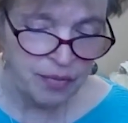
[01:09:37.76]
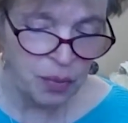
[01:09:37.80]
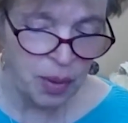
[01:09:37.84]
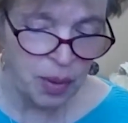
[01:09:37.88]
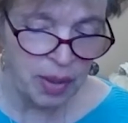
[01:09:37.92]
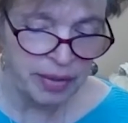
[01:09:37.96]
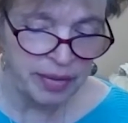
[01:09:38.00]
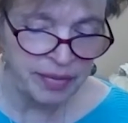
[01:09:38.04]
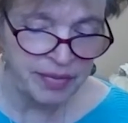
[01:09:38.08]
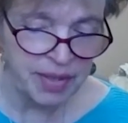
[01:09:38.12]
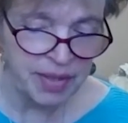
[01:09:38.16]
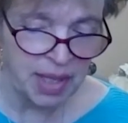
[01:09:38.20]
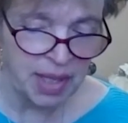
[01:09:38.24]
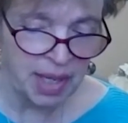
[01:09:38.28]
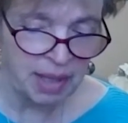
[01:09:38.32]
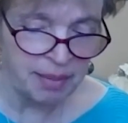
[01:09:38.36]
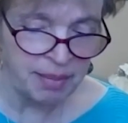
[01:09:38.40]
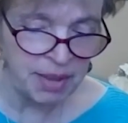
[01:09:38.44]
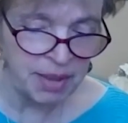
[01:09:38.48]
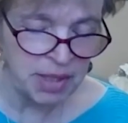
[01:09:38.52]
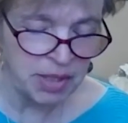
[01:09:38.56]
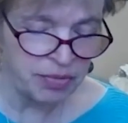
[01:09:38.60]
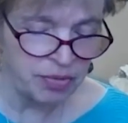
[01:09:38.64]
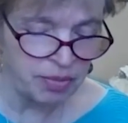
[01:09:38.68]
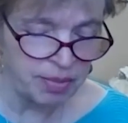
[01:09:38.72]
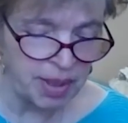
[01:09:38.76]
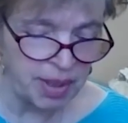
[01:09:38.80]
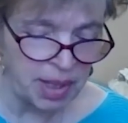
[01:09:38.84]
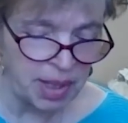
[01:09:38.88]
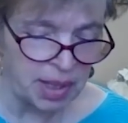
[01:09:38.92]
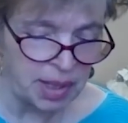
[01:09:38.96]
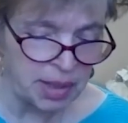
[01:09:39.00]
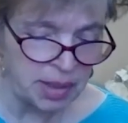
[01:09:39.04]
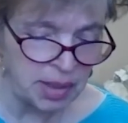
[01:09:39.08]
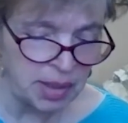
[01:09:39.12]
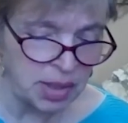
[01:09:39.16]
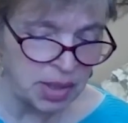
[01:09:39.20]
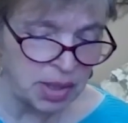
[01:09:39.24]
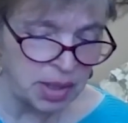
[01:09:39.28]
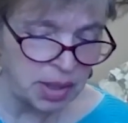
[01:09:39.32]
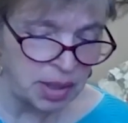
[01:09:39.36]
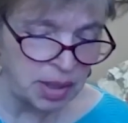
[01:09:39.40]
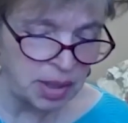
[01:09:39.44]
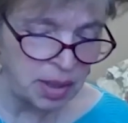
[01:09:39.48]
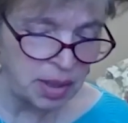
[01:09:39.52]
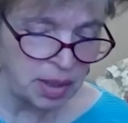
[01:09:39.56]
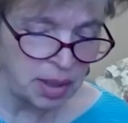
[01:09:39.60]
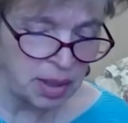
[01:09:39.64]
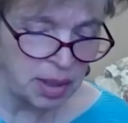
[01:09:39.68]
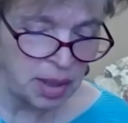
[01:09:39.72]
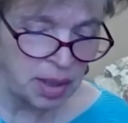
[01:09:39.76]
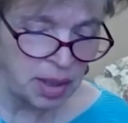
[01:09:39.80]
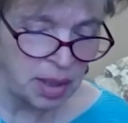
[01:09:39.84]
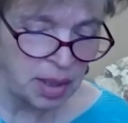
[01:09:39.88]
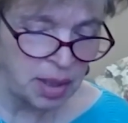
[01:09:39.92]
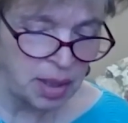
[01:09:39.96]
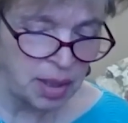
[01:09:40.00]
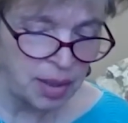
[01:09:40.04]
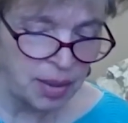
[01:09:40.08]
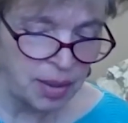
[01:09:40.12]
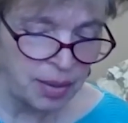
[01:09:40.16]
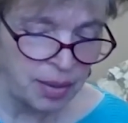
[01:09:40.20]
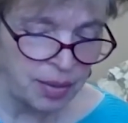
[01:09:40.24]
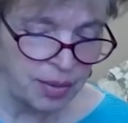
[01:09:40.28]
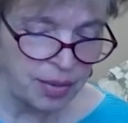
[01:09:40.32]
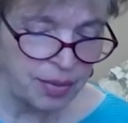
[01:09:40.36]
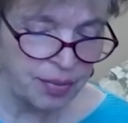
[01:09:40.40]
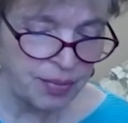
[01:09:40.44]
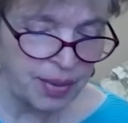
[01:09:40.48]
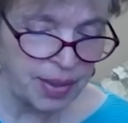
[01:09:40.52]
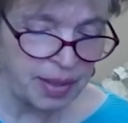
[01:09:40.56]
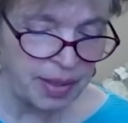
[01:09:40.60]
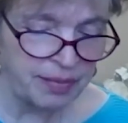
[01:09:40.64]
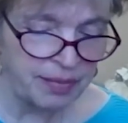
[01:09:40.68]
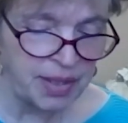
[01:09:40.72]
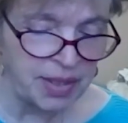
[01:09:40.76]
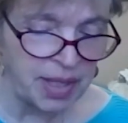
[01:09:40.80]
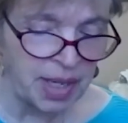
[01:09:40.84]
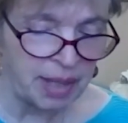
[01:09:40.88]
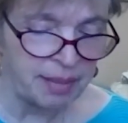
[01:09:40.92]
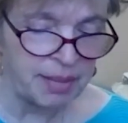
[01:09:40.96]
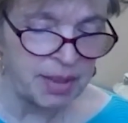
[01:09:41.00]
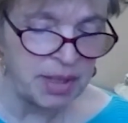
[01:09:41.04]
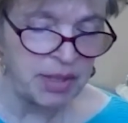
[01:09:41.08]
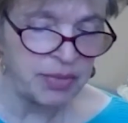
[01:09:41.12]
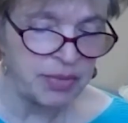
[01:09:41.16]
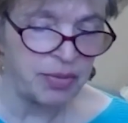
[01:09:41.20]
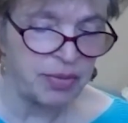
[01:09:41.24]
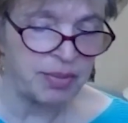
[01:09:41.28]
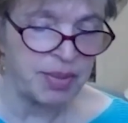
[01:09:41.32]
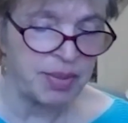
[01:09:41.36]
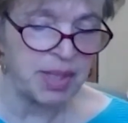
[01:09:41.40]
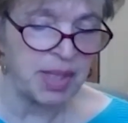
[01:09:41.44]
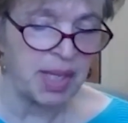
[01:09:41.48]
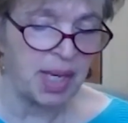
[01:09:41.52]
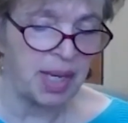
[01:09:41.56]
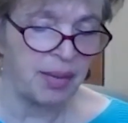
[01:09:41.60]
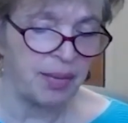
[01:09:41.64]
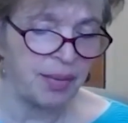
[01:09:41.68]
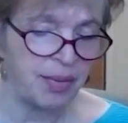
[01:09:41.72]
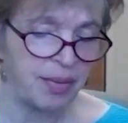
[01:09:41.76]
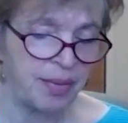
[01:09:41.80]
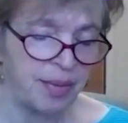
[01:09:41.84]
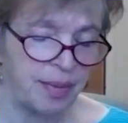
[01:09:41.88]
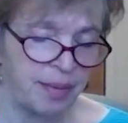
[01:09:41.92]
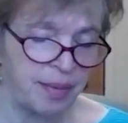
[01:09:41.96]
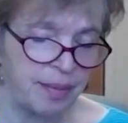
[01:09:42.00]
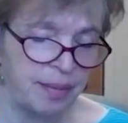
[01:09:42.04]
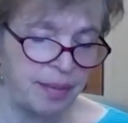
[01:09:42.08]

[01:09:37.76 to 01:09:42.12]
Four of diamonds from east. Three of diamonds from south.